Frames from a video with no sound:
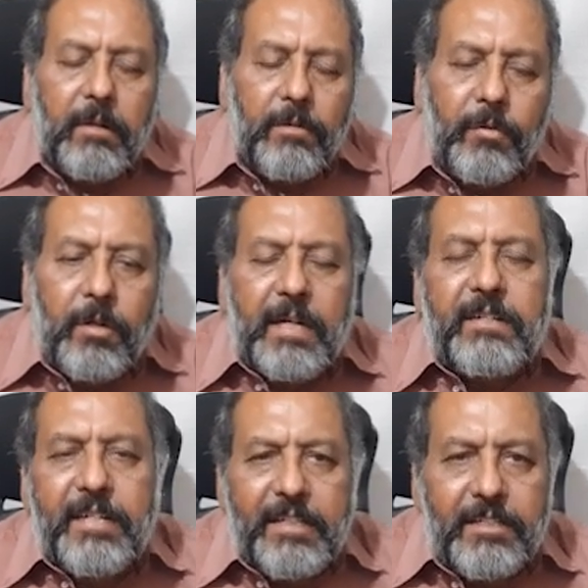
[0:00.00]
for at
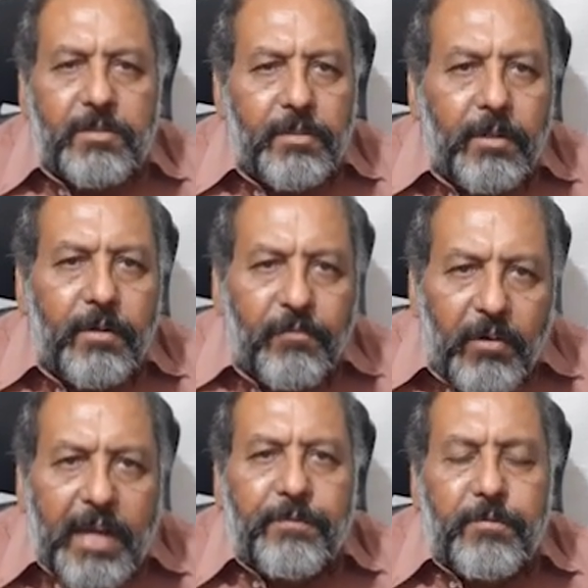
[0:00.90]
least
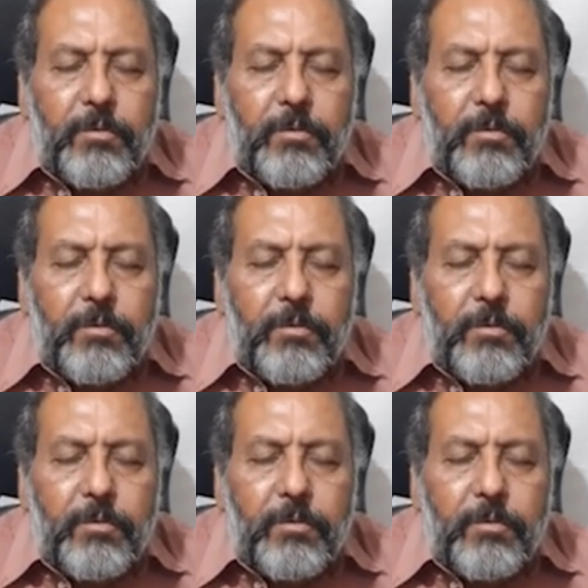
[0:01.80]
5 to